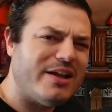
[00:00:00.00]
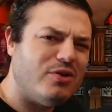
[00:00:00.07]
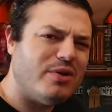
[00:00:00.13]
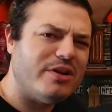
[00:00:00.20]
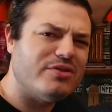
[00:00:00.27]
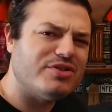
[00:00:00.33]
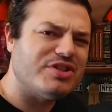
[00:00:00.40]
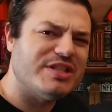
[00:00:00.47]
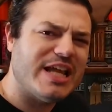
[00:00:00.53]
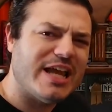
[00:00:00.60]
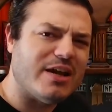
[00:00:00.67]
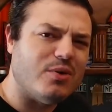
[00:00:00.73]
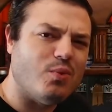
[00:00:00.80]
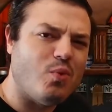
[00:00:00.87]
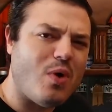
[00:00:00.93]
I don't
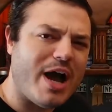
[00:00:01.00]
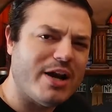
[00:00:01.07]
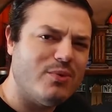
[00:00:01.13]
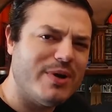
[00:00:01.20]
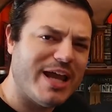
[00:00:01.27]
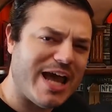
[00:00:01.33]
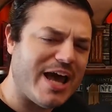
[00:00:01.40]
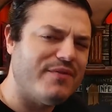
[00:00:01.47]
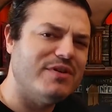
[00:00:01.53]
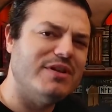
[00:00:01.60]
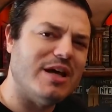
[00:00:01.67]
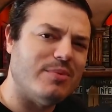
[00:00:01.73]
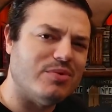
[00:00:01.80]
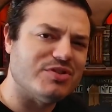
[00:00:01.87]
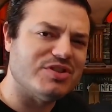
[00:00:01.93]
understand, why do we have a
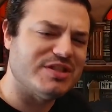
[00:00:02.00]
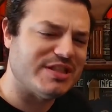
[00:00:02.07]
double